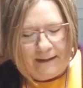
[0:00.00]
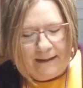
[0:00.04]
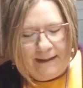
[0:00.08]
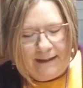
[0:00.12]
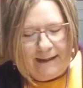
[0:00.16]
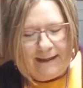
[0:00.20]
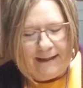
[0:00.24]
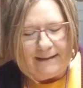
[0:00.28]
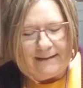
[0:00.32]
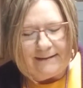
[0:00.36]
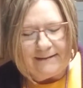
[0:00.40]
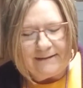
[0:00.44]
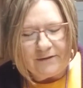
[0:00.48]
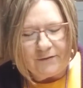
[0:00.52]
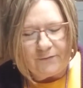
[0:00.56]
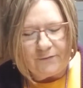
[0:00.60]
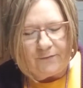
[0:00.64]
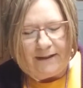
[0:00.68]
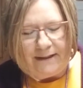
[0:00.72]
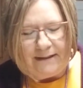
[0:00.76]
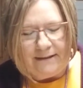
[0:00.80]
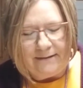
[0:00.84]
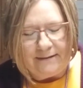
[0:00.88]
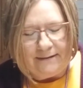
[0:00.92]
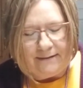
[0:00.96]
And it's
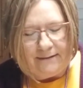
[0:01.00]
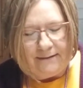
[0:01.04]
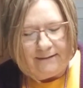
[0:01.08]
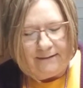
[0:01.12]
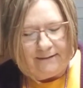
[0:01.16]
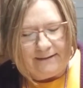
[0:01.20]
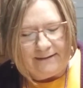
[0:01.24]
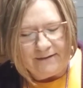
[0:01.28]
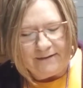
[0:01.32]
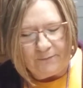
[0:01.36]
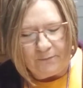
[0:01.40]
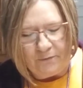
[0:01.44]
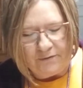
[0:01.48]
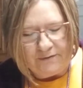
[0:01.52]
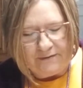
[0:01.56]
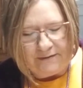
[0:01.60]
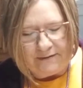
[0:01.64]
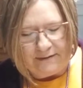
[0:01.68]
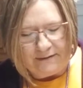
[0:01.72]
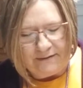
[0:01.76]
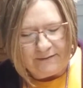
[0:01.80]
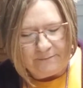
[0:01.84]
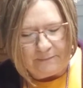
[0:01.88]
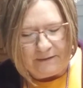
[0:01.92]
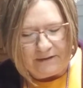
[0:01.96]
great, these ones,
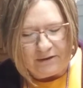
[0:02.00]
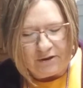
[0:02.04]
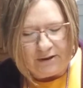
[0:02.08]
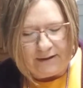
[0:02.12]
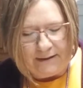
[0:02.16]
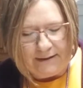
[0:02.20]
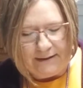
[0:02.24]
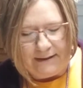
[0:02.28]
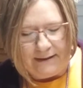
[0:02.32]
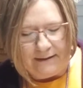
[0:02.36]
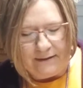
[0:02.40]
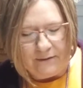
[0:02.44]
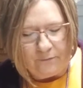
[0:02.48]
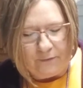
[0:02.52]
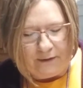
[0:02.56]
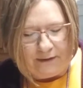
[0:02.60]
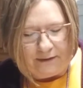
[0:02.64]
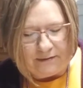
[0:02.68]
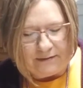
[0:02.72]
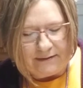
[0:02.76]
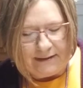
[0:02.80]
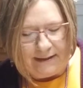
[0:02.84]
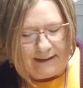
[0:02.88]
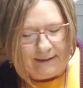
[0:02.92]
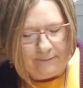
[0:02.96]
especially in the
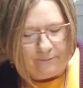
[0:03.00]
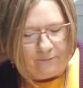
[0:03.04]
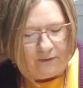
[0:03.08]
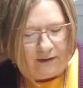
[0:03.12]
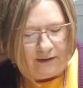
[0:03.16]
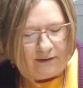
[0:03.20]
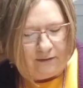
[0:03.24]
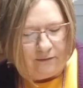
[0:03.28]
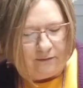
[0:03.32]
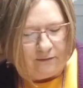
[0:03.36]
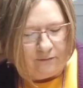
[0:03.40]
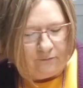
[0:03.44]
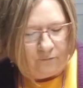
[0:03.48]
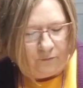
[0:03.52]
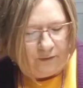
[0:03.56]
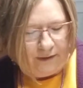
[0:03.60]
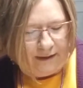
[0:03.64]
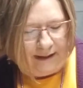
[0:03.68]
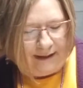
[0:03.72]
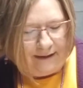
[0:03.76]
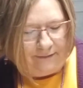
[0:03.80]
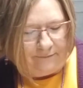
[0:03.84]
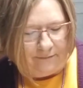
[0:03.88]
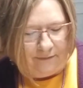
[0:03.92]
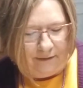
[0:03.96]
wintertime when we
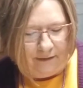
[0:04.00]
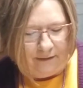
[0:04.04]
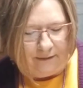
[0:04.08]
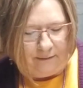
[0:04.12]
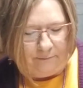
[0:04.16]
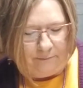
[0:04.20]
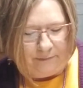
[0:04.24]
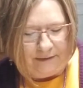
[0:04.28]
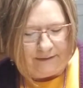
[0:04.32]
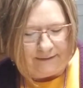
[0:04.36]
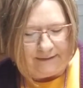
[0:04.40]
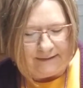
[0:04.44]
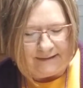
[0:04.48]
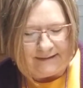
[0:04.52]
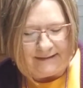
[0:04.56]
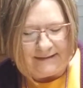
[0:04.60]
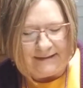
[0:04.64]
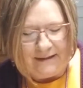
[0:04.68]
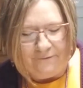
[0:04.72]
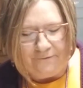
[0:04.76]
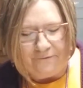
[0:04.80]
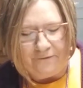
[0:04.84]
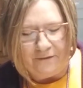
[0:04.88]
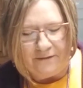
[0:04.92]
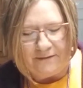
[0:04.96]
have a little bit the
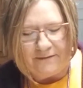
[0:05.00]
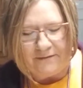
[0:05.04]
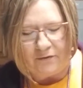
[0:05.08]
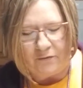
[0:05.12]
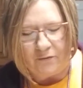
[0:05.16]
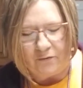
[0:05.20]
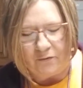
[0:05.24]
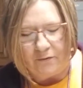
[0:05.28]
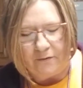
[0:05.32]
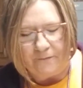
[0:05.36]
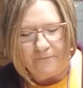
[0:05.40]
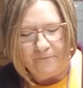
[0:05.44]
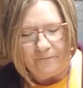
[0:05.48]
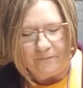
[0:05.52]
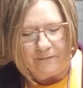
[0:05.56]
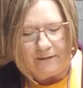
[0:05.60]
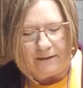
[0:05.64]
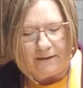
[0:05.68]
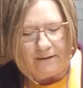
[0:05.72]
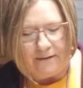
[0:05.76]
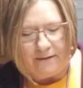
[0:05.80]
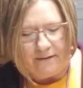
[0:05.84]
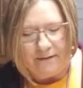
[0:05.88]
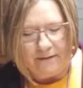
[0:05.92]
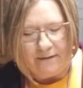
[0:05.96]
sniffles or
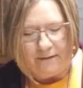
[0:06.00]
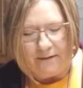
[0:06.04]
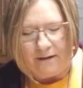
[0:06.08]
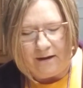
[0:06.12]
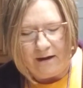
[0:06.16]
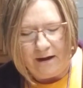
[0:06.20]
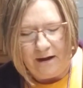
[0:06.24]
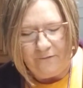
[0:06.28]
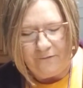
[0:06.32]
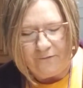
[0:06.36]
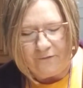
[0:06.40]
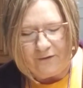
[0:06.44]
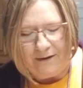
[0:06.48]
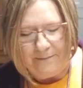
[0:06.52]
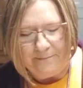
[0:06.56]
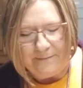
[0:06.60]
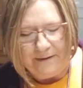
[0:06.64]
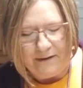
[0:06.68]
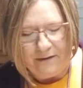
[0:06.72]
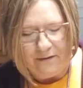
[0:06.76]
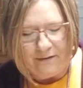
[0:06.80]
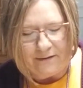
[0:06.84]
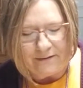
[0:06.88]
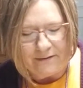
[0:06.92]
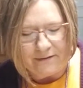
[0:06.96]
a cough
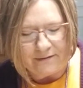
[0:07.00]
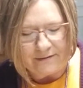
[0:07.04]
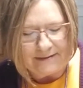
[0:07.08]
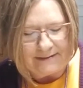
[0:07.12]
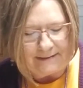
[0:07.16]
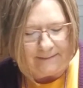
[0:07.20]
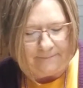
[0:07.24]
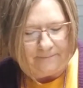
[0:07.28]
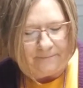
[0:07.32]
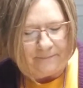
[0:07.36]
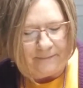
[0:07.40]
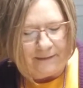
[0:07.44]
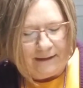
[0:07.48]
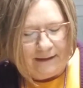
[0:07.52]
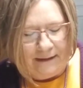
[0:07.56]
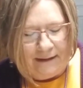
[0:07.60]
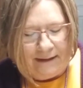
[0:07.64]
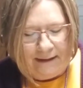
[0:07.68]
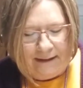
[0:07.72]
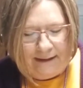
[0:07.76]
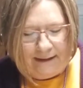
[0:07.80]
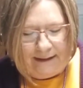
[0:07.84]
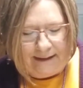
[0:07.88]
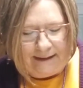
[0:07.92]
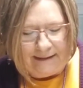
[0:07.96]
coming on or something.
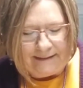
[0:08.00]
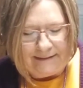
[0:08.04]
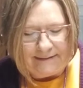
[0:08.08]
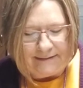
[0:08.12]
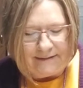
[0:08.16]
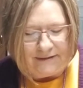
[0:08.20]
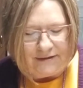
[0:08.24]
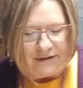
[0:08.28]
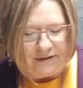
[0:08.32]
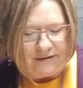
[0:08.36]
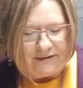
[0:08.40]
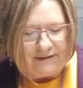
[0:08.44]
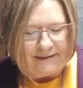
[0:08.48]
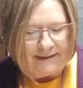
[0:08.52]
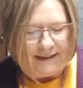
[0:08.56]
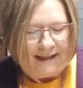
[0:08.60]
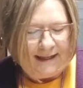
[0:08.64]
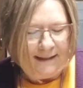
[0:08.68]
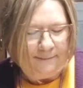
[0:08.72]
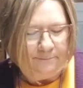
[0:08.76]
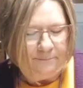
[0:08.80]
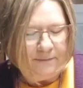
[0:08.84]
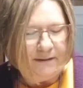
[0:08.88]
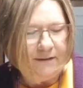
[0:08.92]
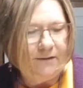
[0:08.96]
It's just
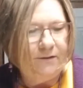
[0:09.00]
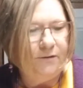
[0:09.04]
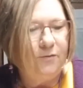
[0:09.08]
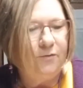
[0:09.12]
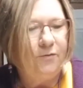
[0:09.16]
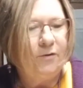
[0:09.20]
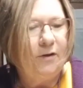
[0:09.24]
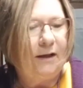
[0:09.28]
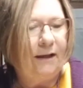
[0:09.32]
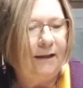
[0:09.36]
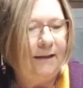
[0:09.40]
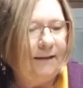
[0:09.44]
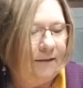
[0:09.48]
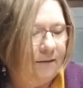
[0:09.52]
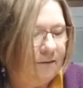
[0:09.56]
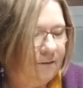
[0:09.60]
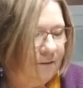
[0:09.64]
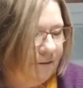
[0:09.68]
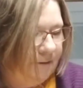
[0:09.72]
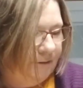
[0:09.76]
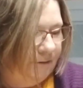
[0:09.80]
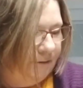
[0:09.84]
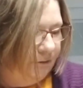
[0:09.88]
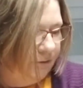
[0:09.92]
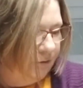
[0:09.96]
helping you
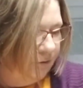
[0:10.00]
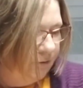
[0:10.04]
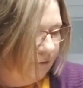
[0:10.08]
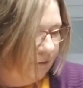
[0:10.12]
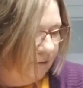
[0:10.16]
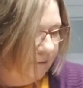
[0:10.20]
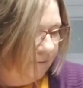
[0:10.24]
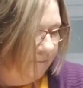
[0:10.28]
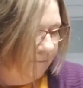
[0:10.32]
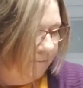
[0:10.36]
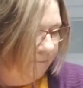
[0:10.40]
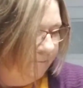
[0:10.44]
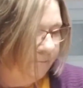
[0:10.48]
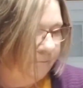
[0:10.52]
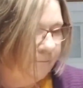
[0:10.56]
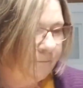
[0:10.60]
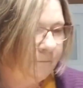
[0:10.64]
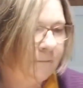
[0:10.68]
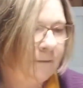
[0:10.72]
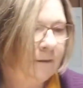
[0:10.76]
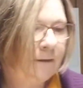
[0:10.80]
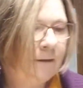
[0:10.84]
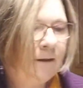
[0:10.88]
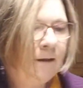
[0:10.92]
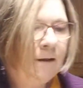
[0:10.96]
clear your
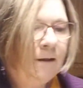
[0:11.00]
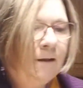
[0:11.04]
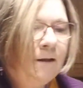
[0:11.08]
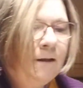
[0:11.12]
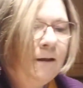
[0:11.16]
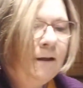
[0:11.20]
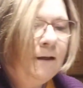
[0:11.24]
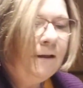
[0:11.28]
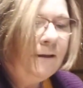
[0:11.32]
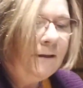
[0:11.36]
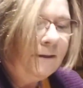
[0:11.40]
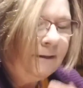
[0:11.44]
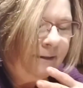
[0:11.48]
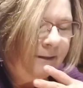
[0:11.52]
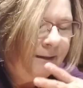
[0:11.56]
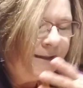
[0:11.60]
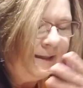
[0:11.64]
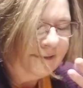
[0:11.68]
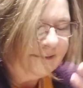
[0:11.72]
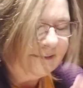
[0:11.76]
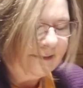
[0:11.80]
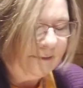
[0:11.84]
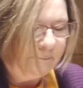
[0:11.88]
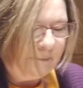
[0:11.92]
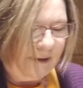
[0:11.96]

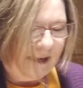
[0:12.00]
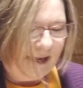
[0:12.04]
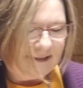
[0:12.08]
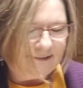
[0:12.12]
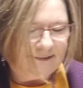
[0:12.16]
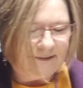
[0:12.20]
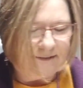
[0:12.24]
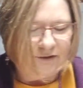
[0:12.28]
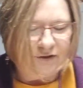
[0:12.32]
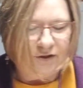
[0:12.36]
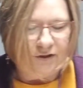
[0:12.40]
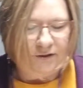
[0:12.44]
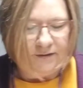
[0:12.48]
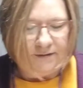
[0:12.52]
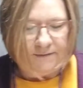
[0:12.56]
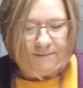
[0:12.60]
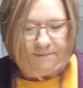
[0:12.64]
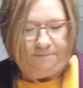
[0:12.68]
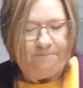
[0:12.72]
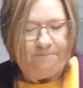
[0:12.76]
nasal passages.